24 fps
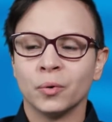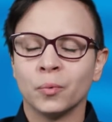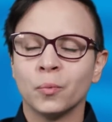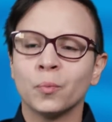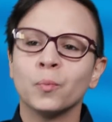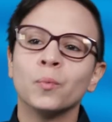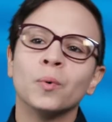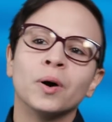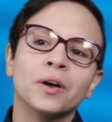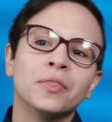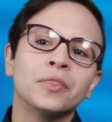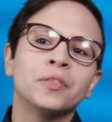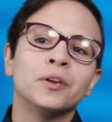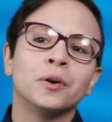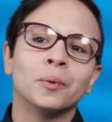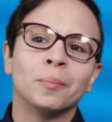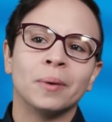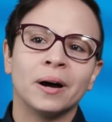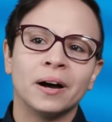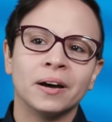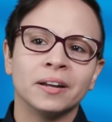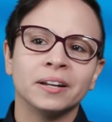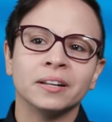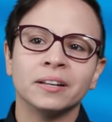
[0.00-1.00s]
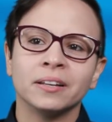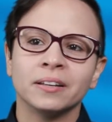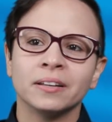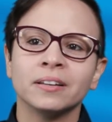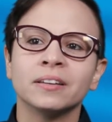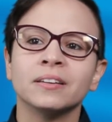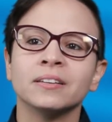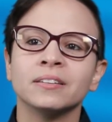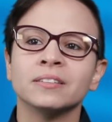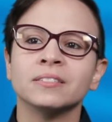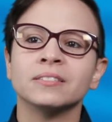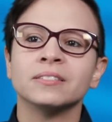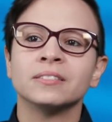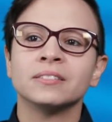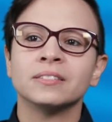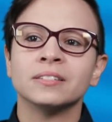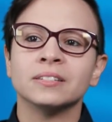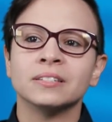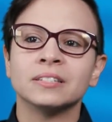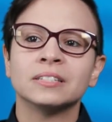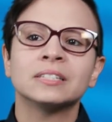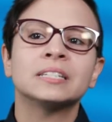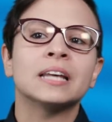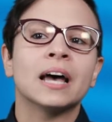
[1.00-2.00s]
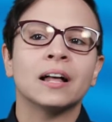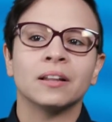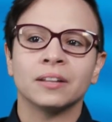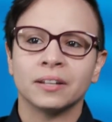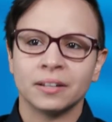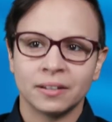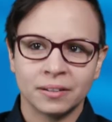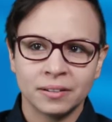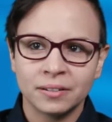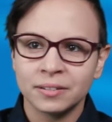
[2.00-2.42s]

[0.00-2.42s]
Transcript: what their body is telling,